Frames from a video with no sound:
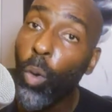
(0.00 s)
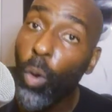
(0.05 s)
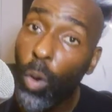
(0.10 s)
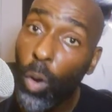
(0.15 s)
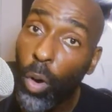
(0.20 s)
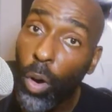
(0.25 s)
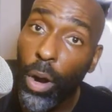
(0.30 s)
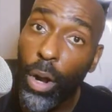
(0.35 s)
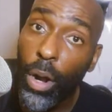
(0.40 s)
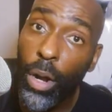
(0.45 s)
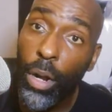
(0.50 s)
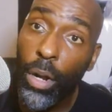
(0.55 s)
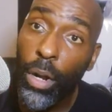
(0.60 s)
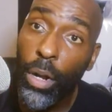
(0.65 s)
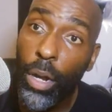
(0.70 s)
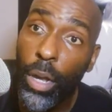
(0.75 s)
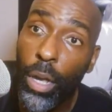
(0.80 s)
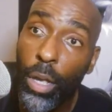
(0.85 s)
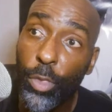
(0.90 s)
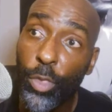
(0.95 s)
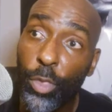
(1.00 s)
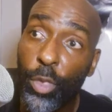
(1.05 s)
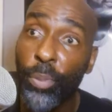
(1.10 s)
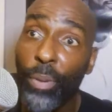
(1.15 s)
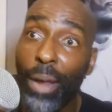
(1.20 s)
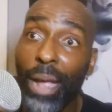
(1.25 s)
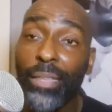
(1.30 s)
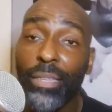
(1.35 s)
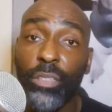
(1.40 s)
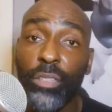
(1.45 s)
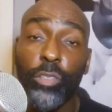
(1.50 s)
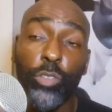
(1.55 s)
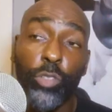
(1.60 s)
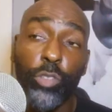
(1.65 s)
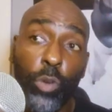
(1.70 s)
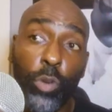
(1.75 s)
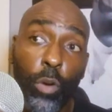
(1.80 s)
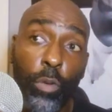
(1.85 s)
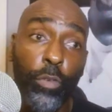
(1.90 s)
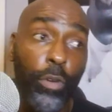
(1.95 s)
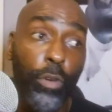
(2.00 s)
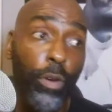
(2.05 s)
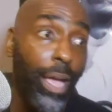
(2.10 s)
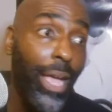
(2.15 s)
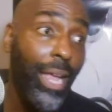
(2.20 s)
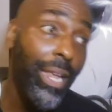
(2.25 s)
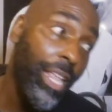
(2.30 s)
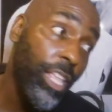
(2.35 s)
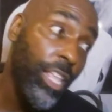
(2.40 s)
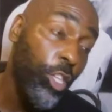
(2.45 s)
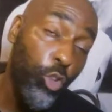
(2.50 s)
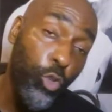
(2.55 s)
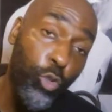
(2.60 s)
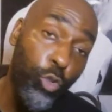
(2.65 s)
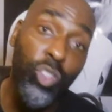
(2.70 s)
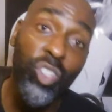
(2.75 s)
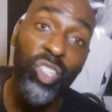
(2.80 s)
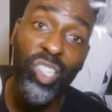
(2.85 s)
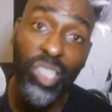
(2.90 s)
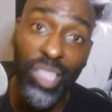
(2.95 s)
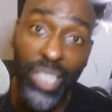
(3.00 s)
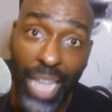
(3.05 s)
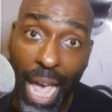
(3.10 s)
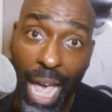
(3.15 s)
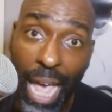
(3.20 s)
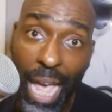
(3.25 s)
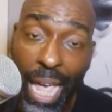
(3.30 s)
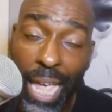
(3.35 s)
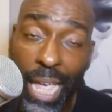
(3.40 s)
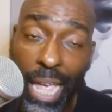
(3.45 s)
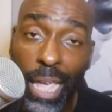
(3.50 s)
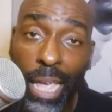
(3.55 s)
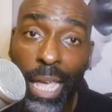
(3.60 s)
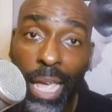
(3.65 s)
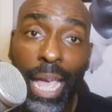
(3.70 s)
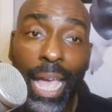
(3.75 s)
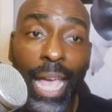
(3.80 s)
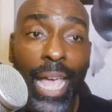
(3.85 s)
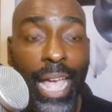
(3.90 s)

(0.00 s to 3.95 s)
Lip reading: Or the practice is over and then you stay